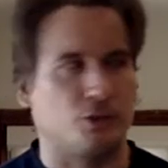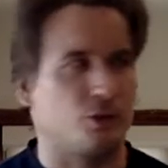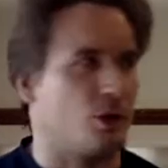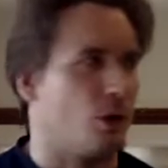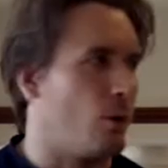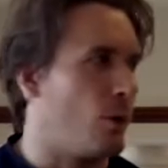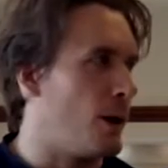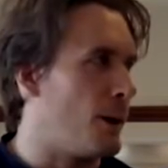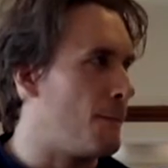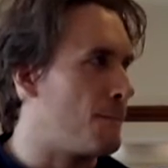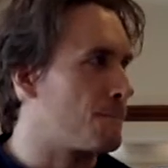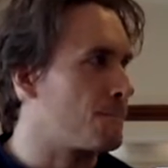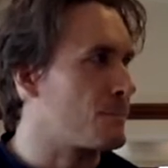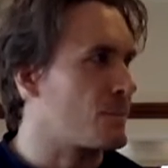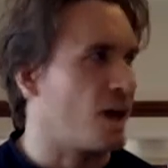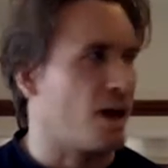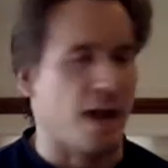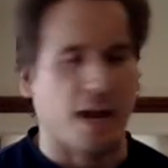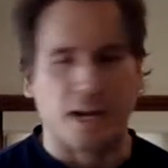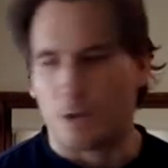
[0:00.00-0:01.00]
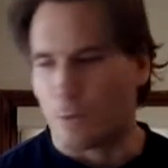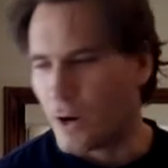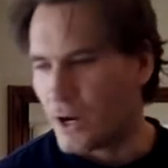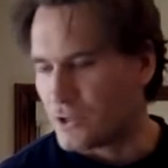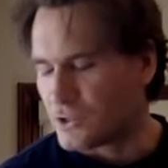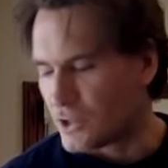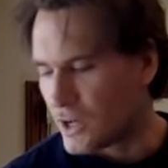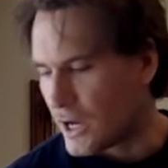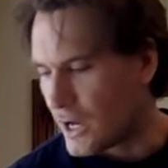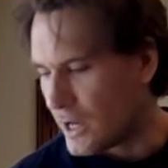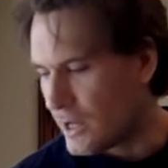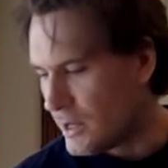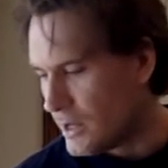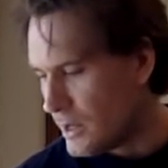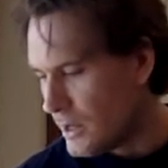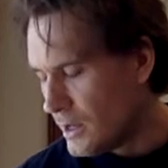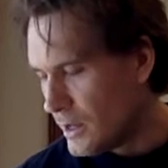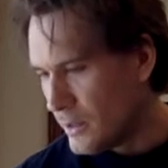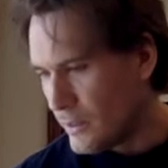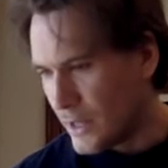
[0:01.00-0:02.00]
So, um, anyways,
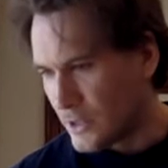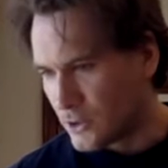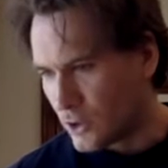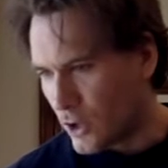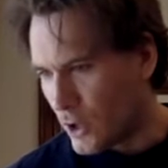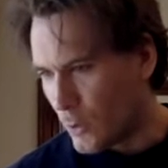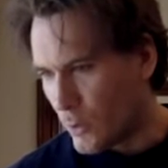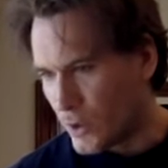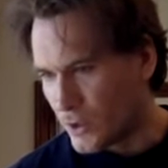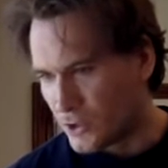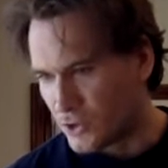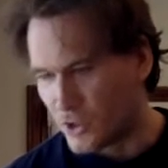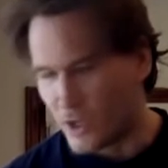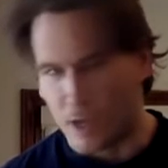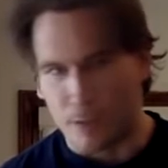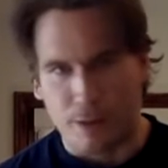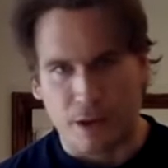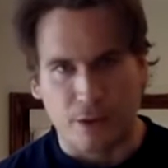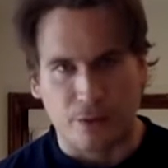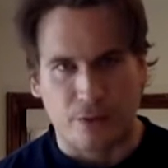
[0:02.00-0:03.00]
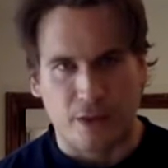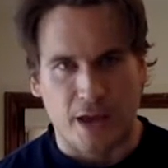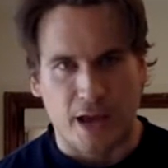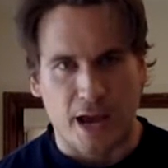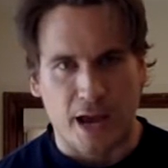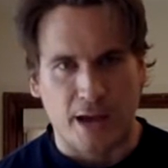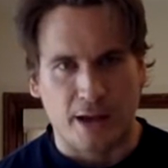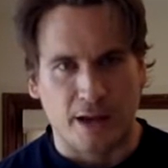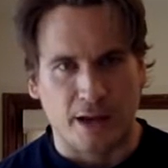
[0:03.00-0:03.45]
uh, that's all I wanted to say about that.